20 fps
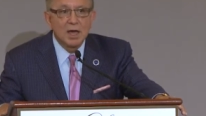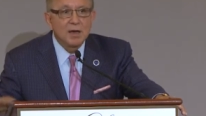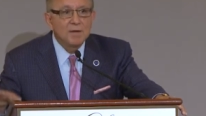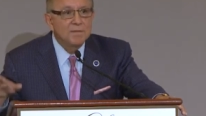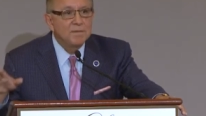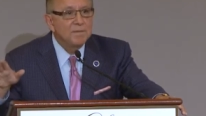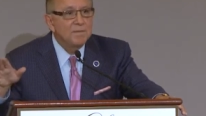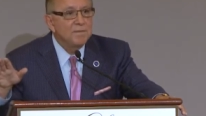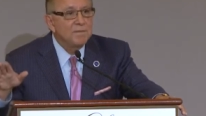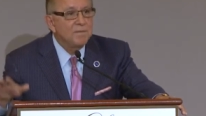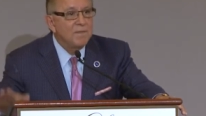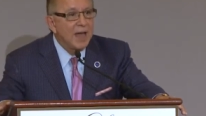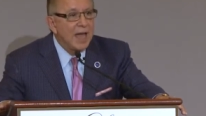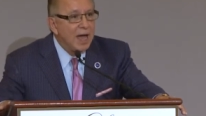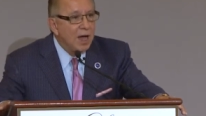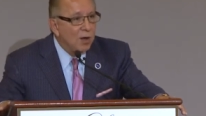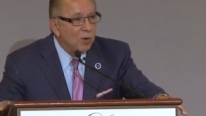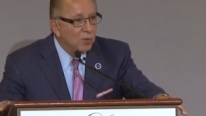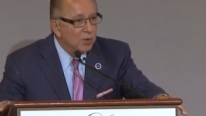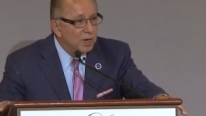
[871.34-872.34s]

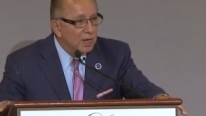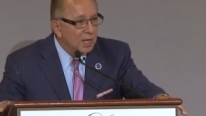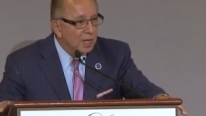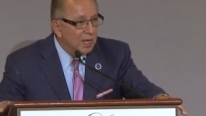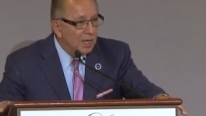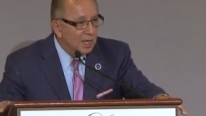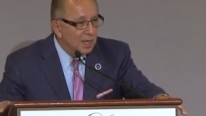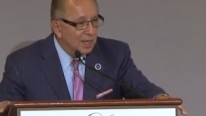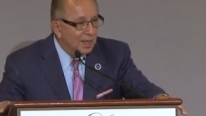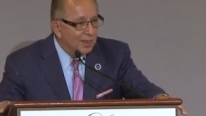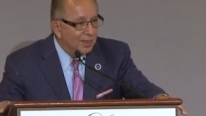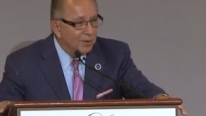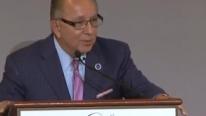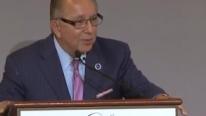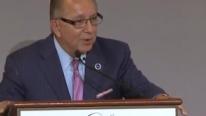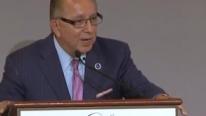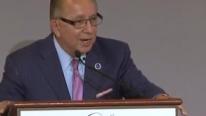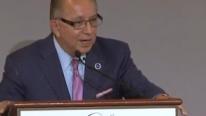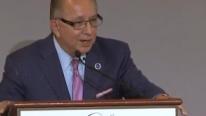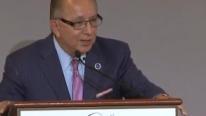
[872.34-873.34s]
found the
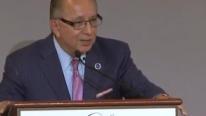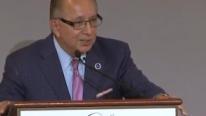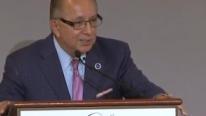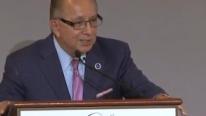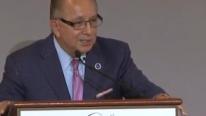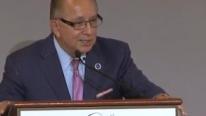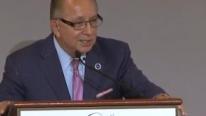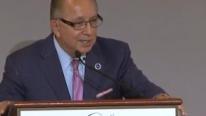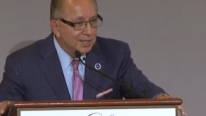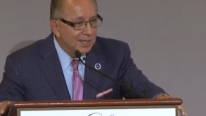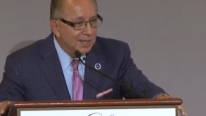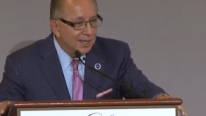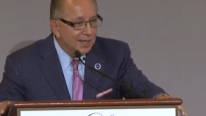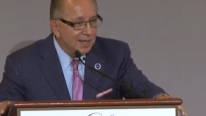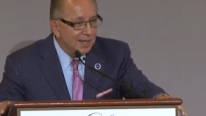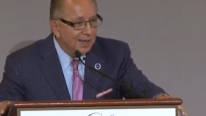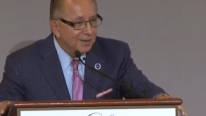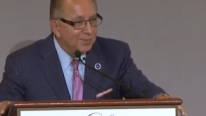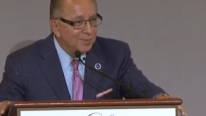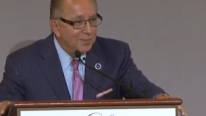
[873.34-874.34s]
records
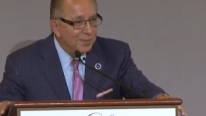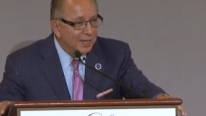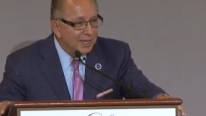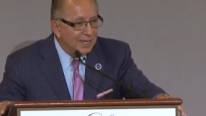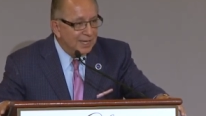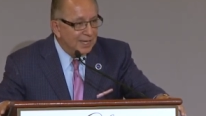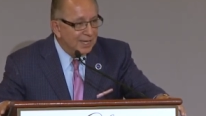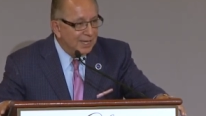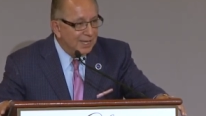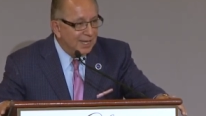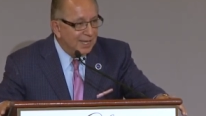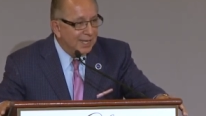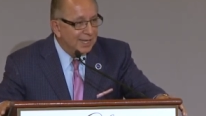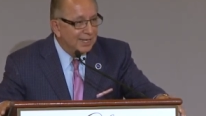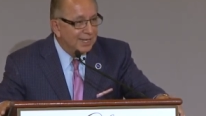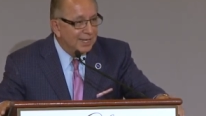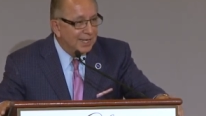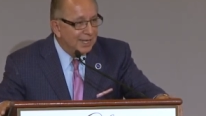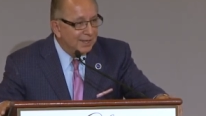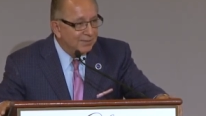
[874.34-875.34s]
of Mickey
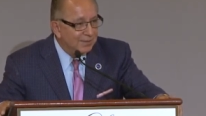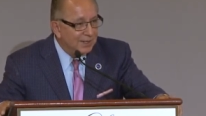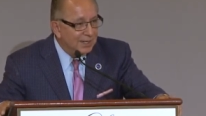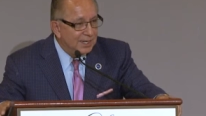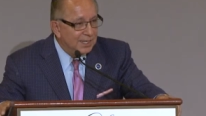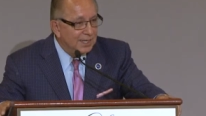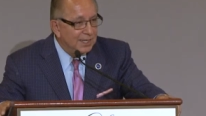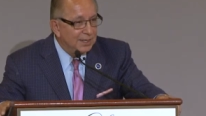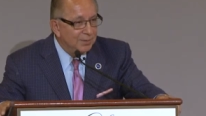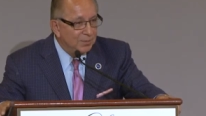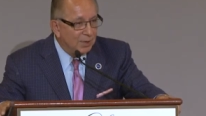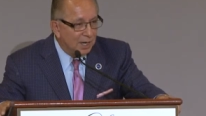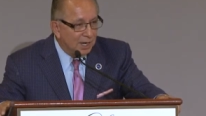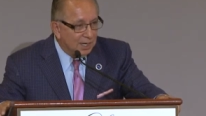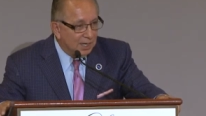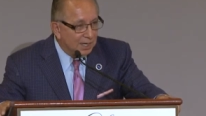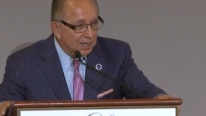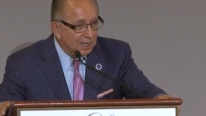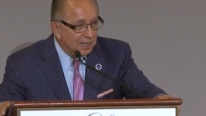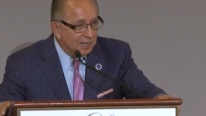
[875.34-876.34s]
and David
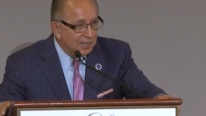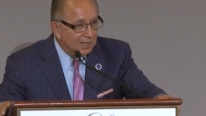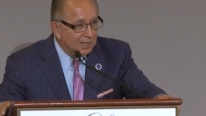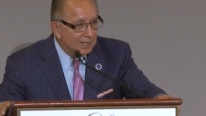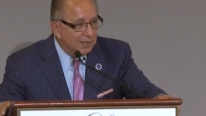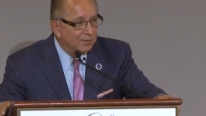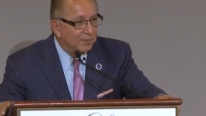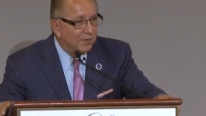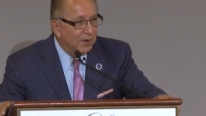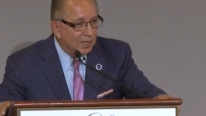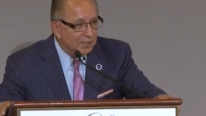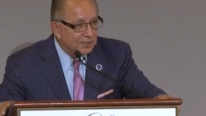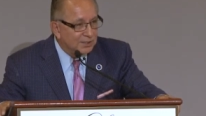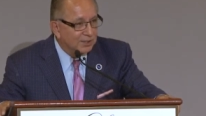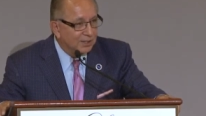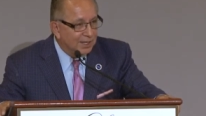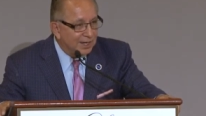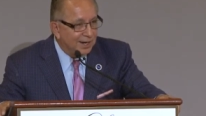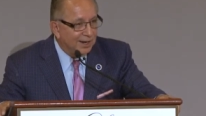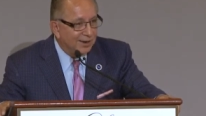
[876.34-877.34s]
Ibarra in
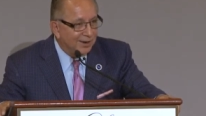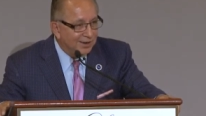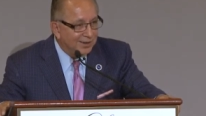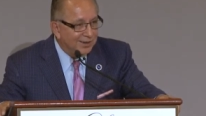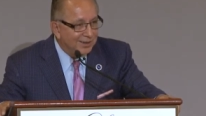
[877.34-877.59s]
foster care.